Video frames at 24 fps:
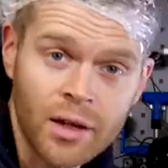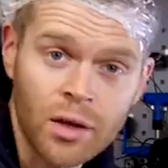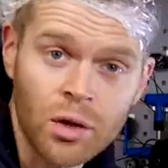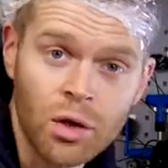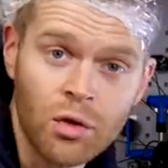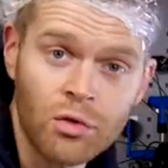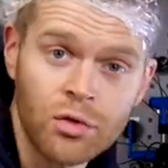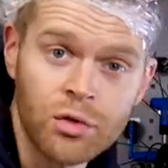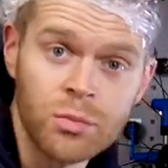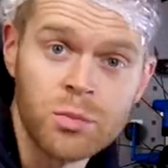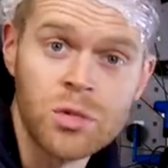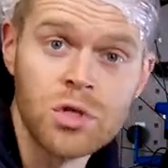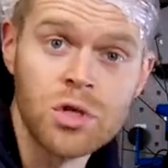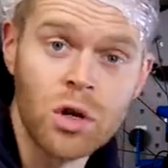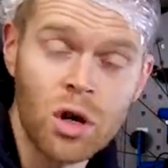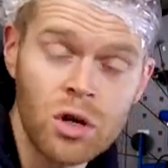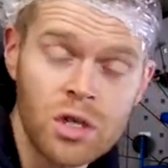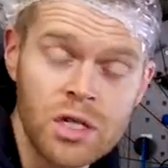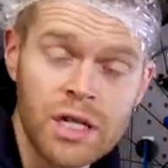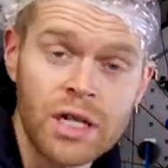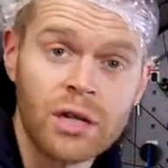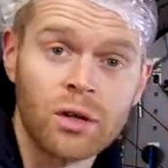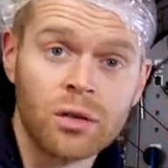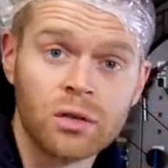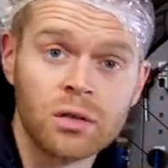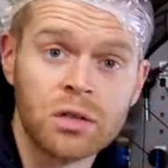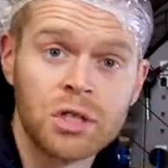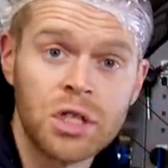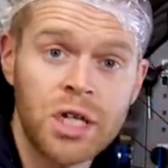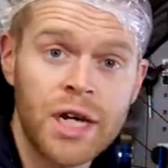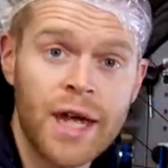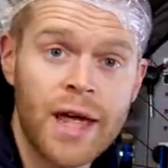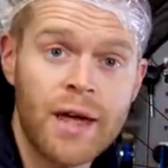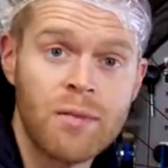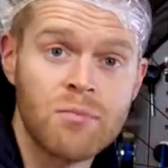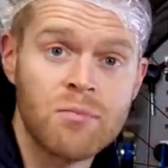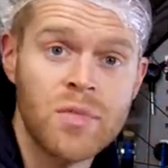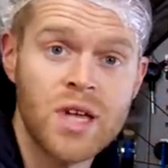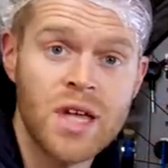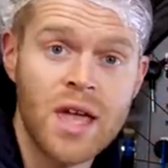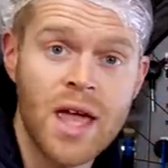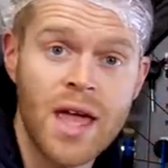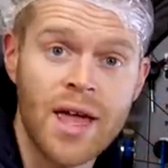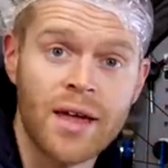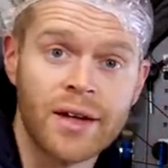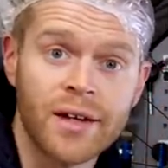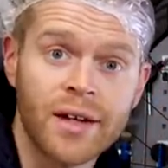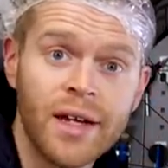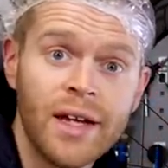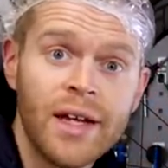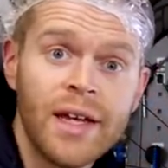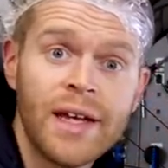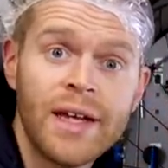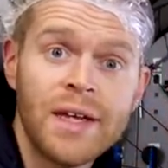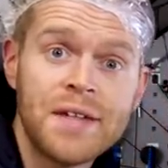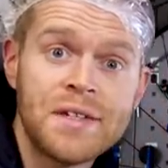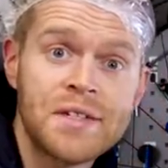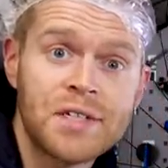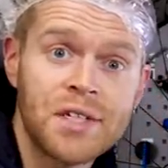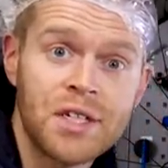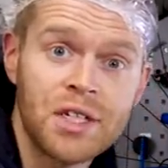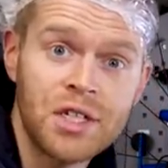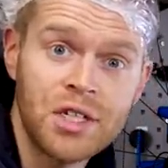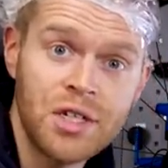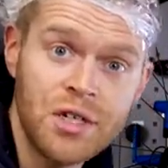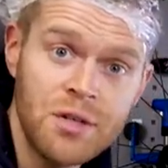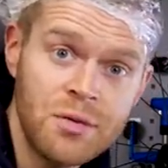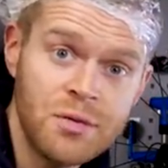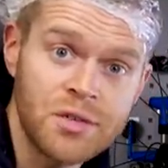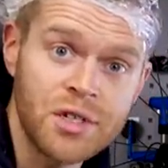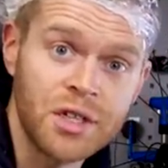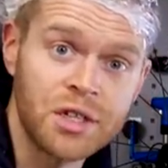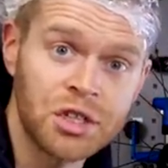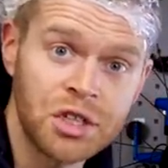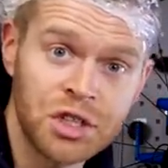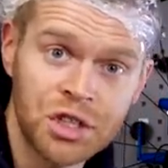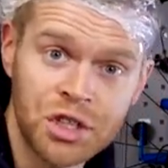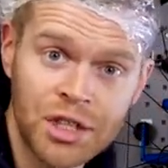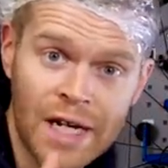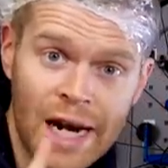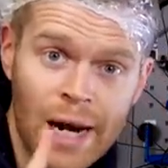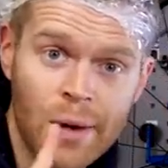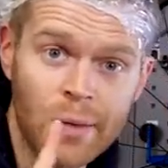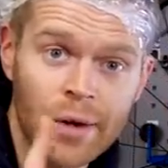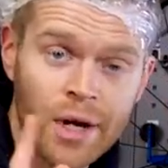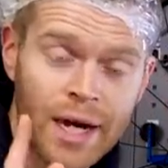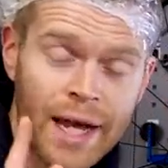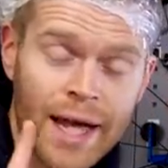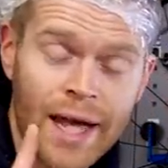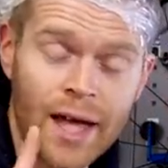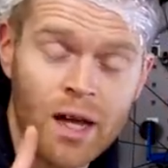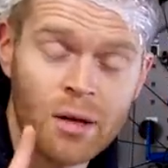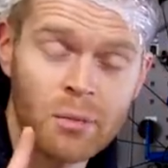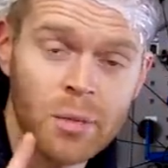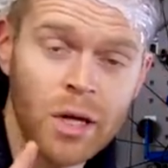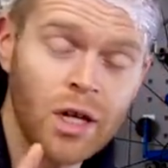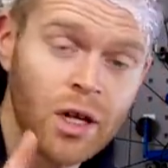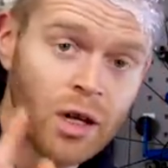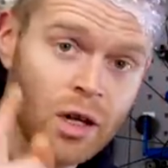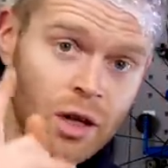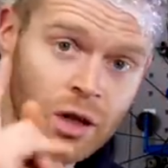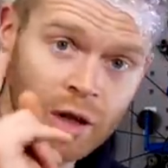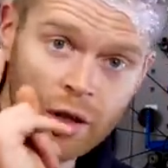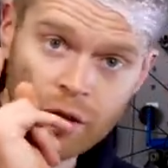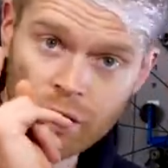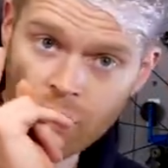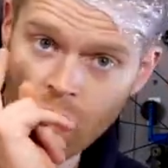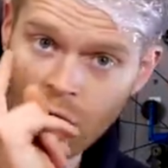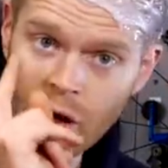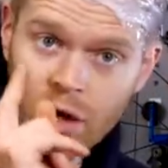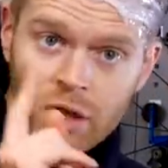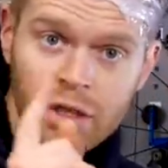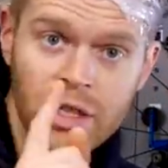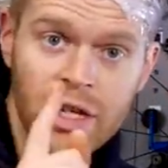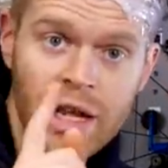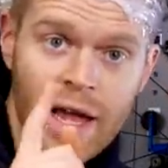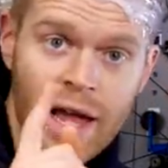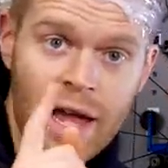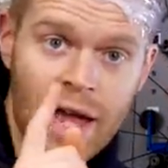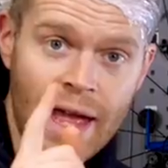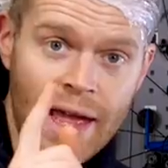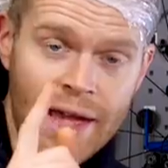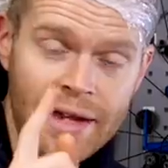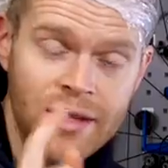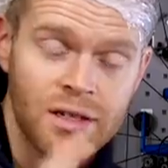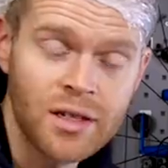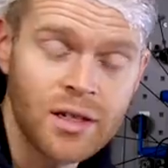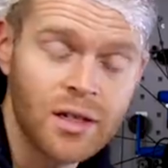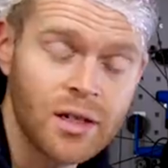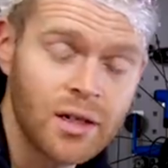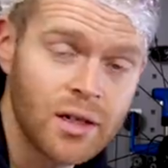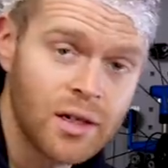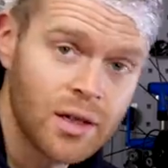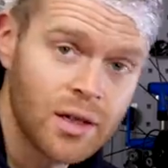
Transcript: I got from Doddy on GMBN is to use a shower cap, not on your head,